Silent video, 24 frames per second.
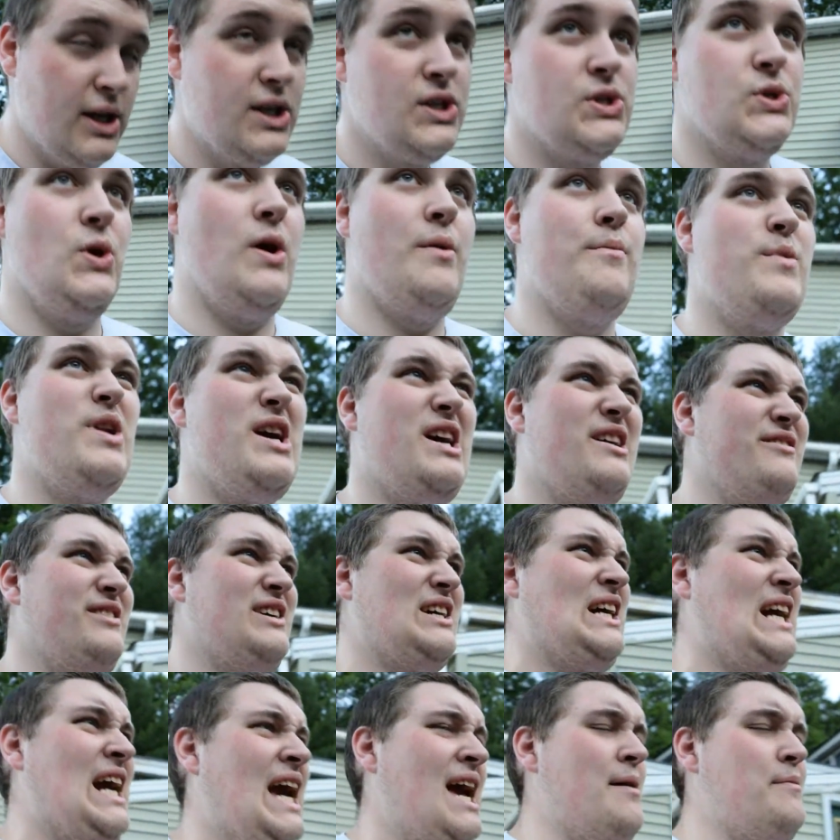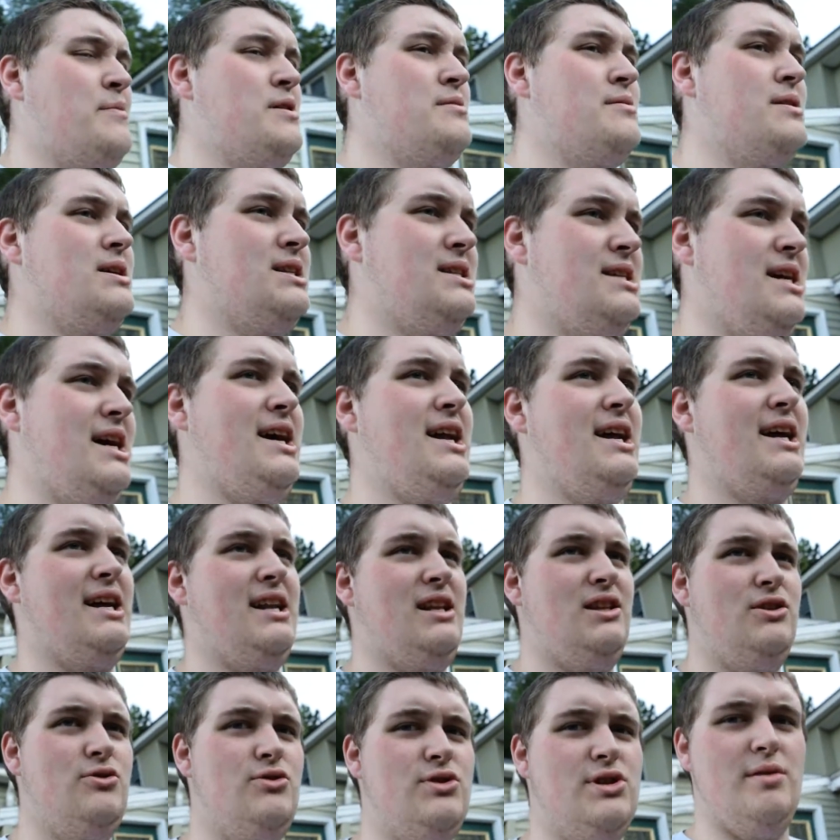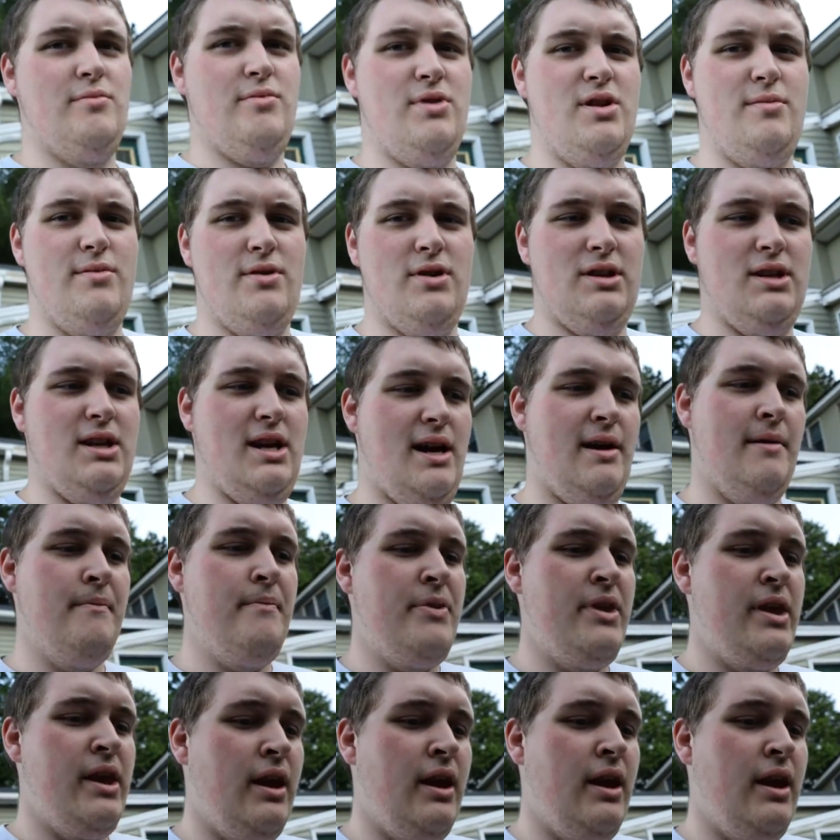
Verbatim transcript: So I'm not very happy about that. I gotta do something about that.